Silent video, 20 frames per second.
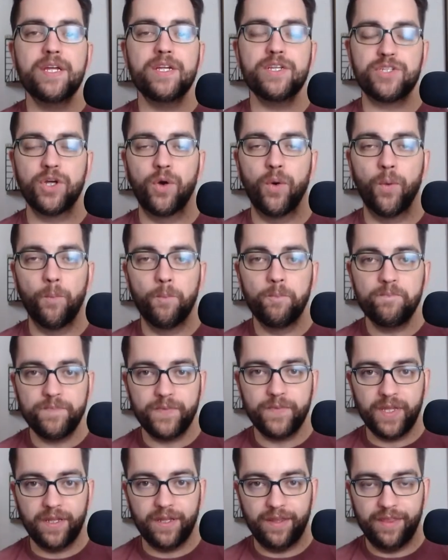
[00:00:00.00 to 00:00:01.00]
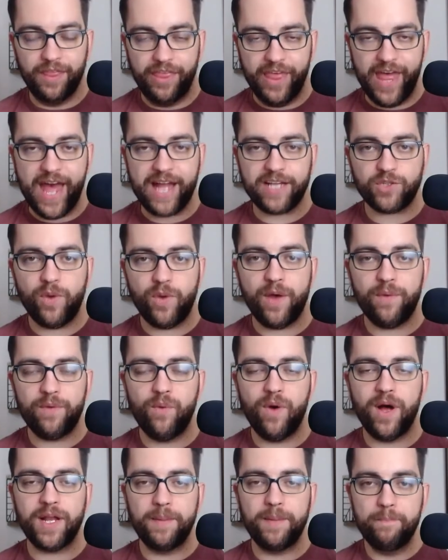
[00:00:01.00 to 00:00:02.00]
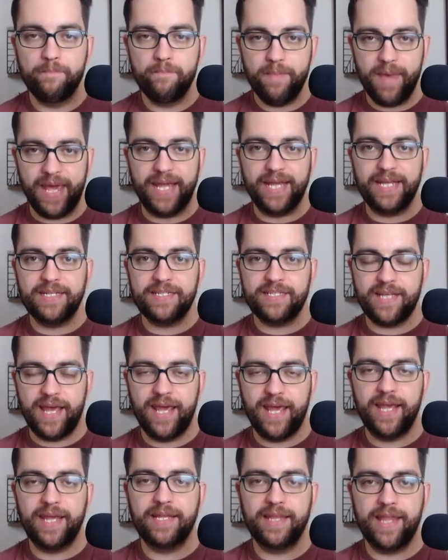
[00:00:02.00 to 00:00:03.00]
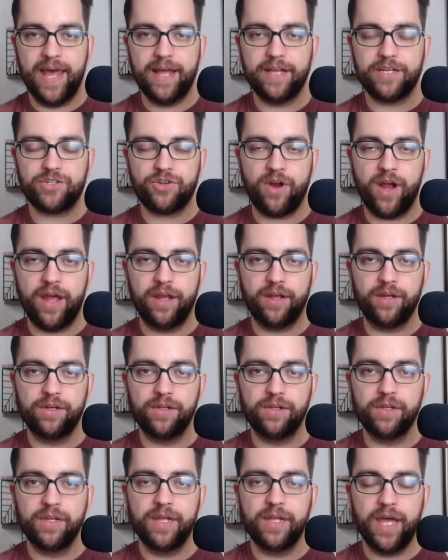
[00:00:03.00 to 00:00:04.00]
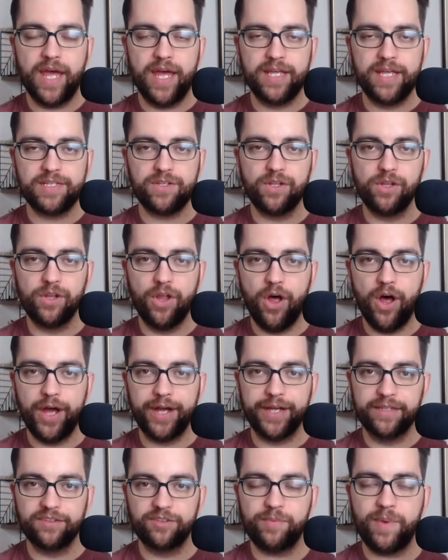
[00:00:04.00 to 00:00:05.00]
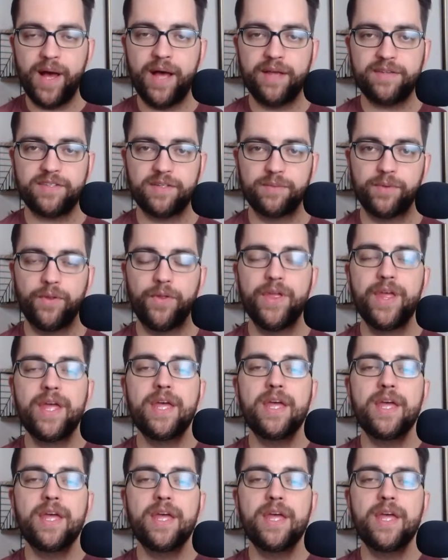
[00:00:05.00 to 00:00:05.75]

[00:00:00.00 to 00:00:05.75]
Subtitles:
So that's why we want to maintain that triangle as long as possible.